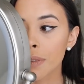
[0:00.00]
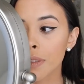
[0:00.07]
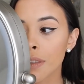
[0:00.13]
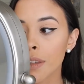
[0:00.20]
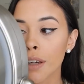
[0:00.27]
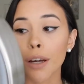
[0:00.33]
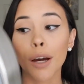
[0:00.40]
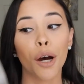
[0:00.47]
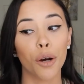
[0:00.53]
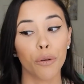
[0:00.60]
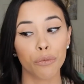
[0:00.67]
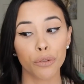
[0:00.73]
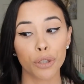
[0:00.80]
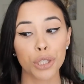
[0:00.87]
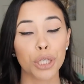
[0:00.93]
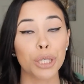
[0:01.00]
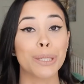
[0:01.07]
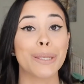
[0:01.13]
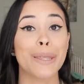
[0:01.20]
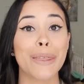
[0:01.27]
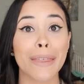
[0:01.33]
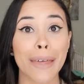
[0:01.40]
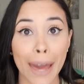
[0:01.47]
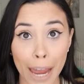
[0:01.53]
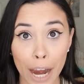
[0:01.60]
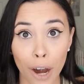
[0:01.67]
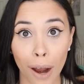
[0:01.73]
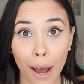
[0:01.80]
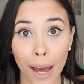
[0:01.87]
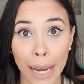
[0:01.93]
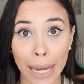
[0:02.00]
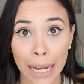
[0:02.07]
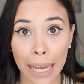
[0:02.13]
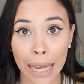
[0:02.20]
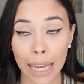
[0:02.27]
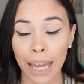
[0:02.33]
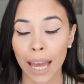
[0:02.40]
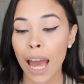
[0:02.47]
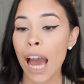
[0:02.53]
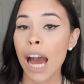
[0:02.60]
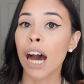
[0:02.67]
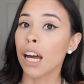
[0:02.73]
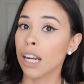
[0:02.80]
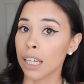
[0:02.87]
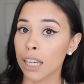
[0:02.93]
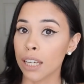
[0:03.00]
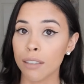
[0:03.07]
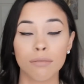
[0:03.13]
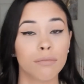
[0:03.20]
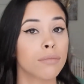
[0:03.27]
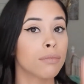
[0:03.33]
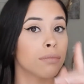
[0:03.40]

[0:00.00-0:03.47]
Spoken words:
The coverage is there, honey. Honey.